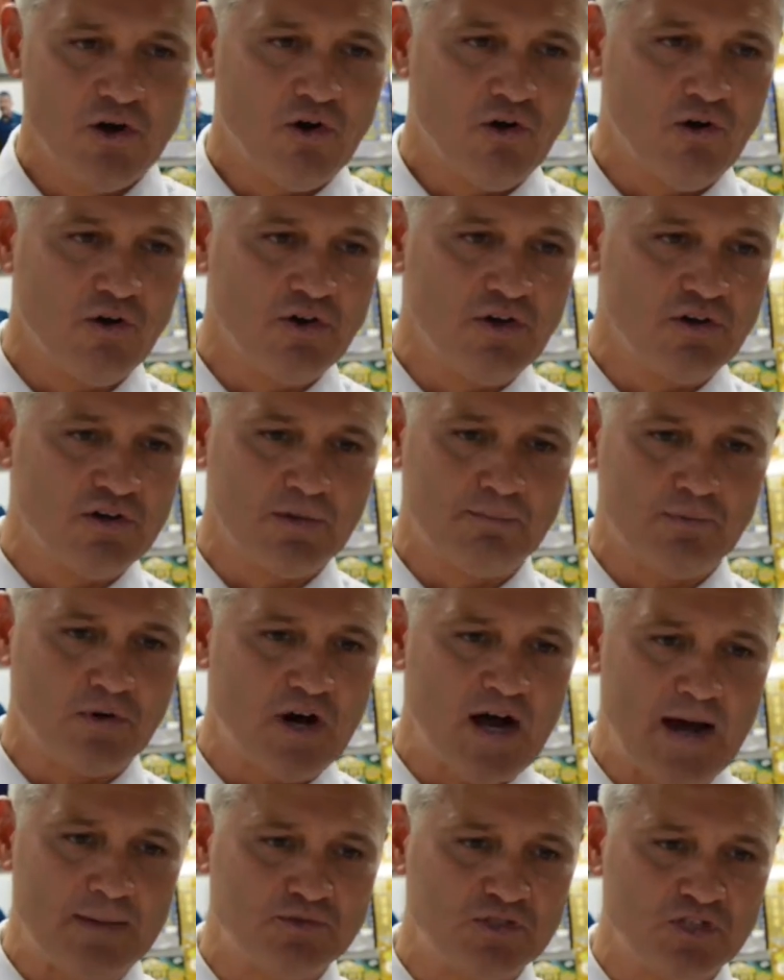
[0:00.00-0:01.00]
Or you could
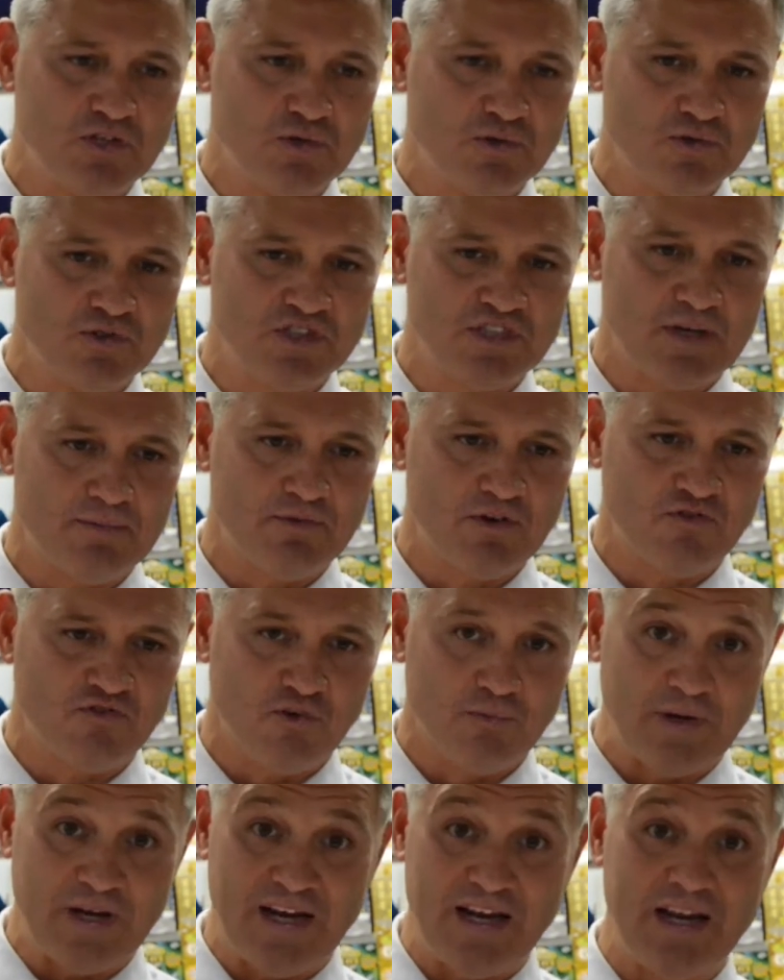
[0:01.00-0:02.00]
perhaps use something from
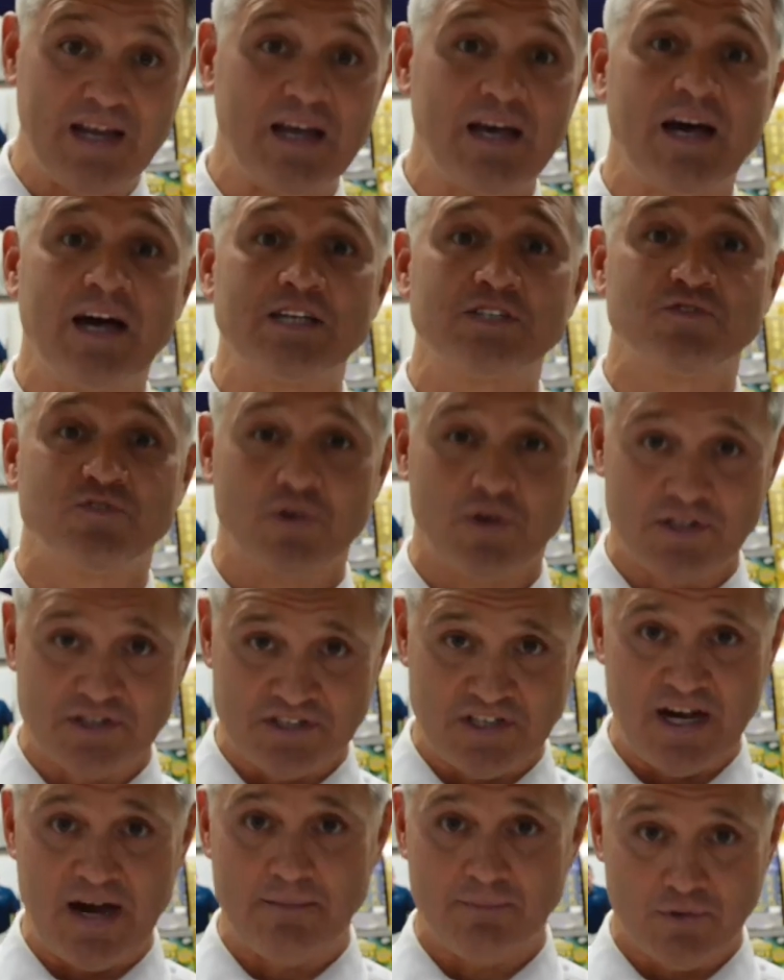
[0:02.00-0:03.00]
EDS, for
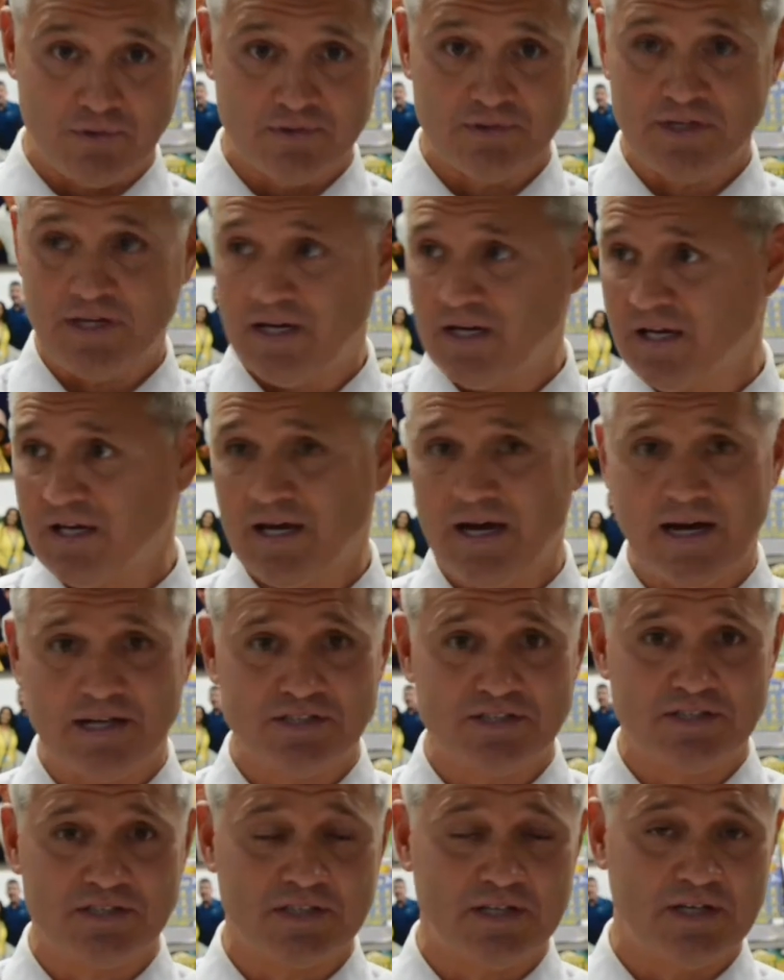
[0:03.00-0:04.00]
example.
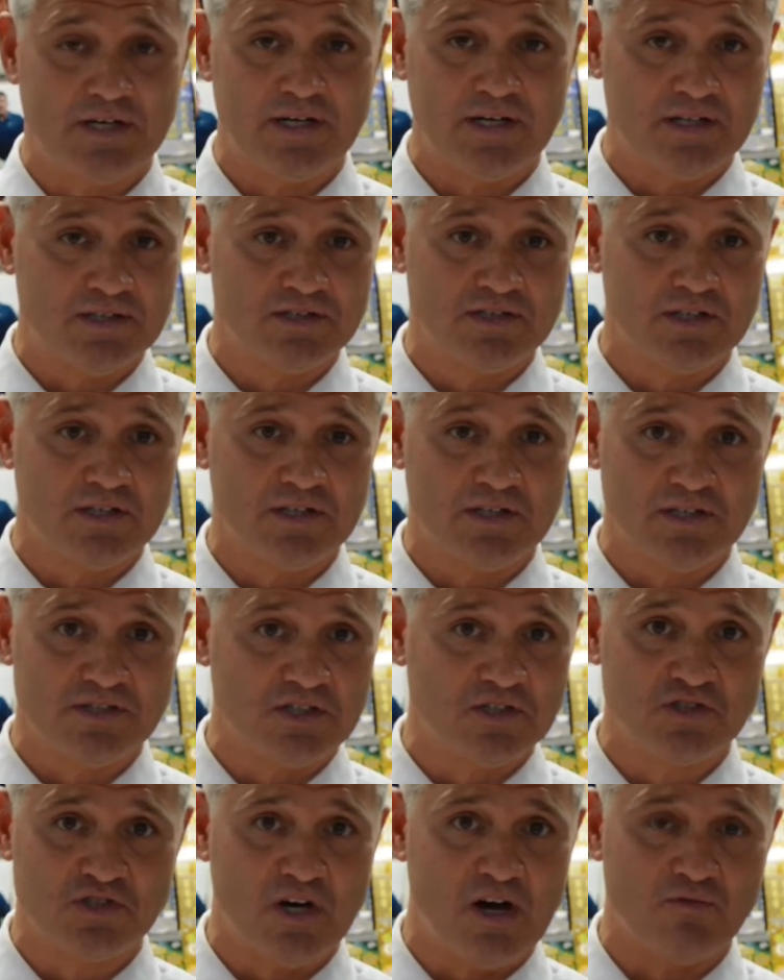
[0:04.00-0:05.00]
EDS is a
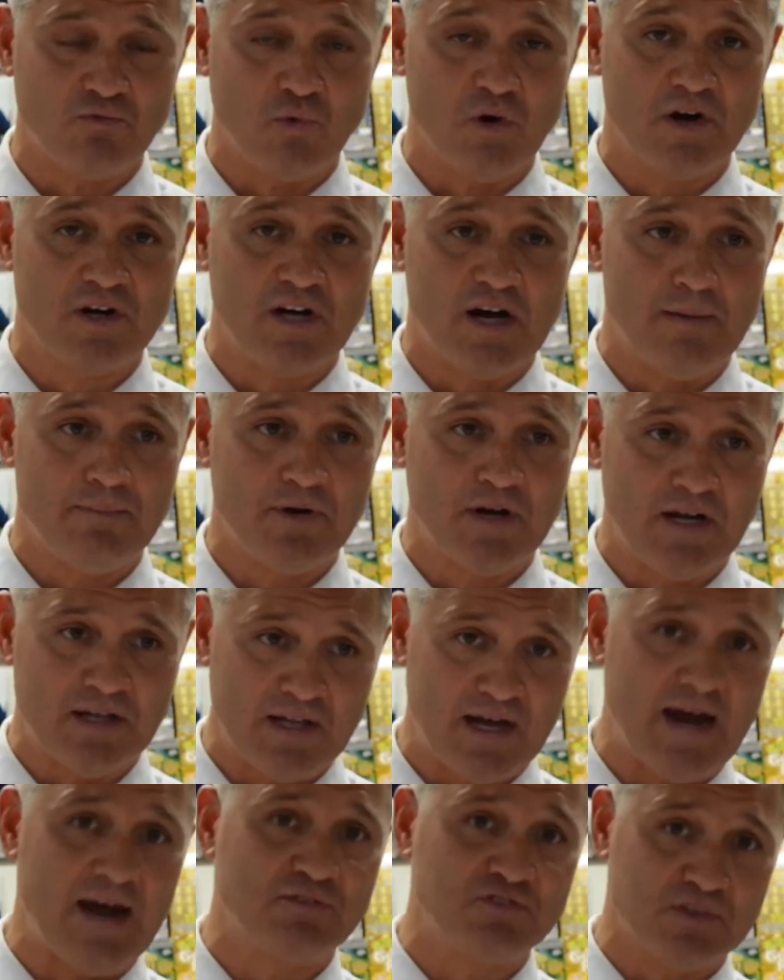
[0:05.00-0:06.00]
software company, and
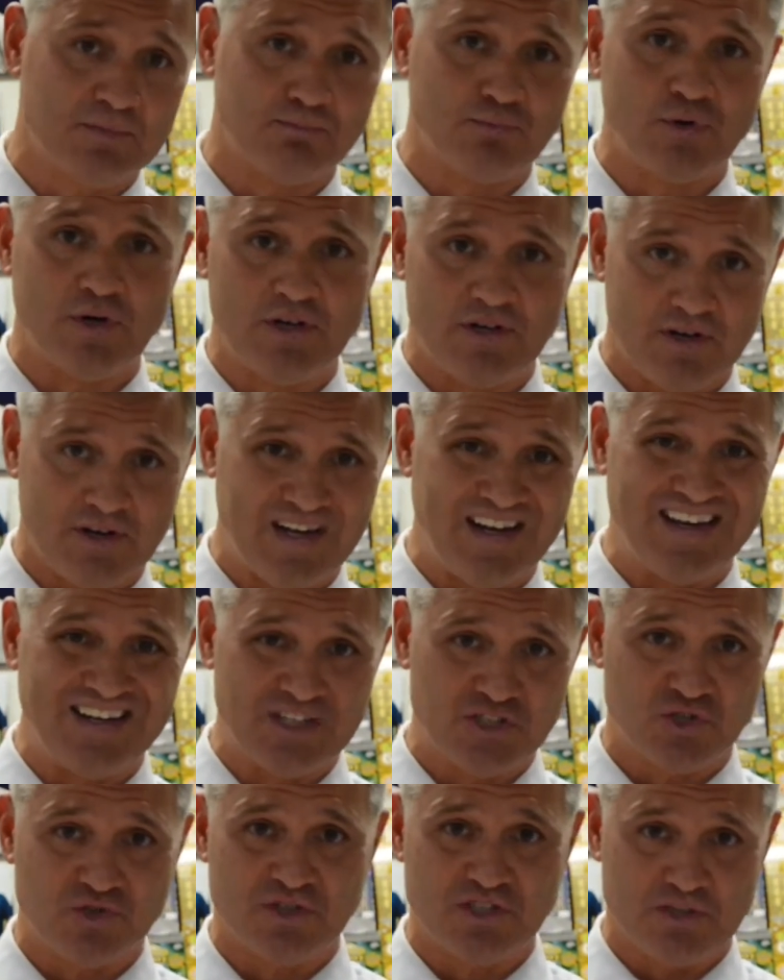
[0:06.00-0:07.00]
they have some pretty good
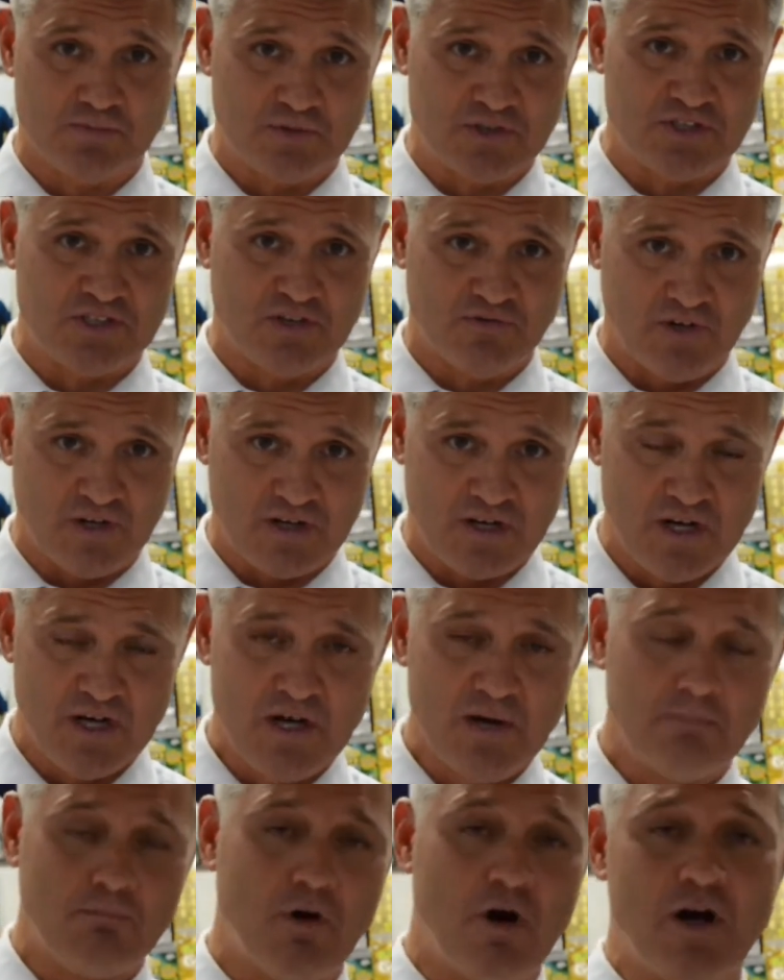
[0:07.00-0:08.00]
industry-specific
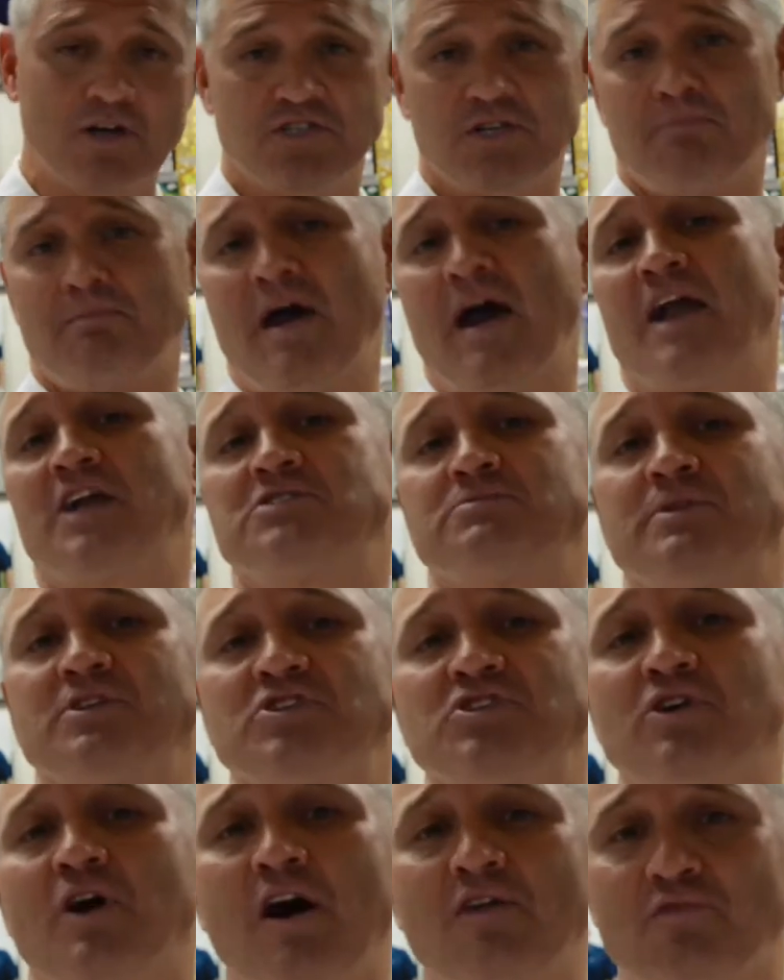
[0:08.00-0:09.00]
margin management
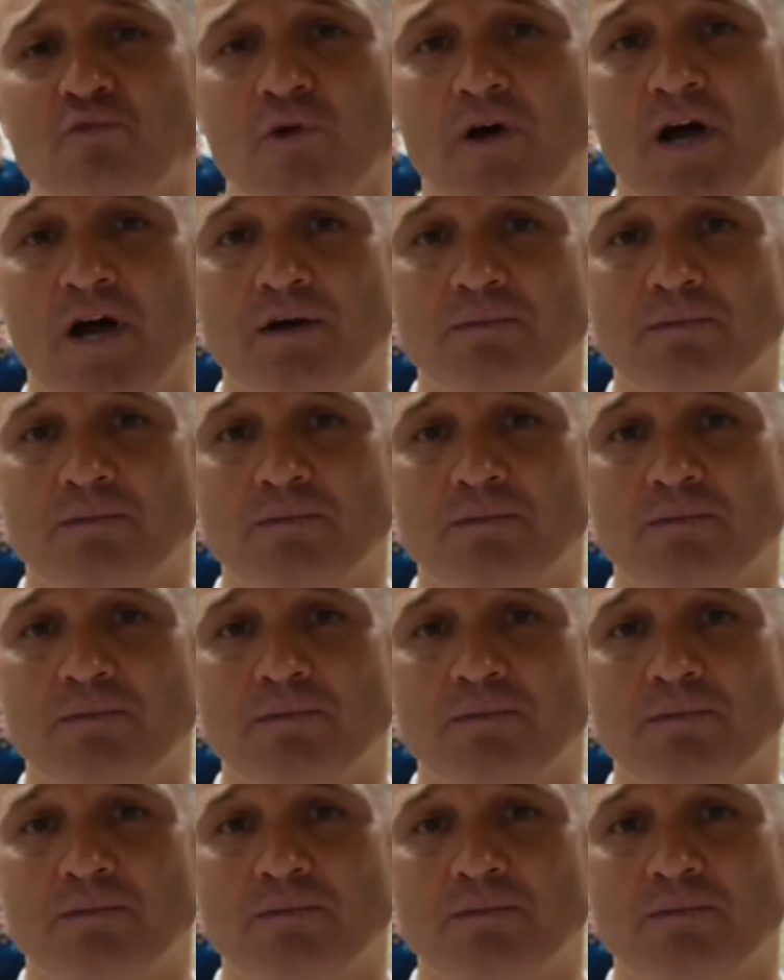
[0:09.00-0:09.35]
software.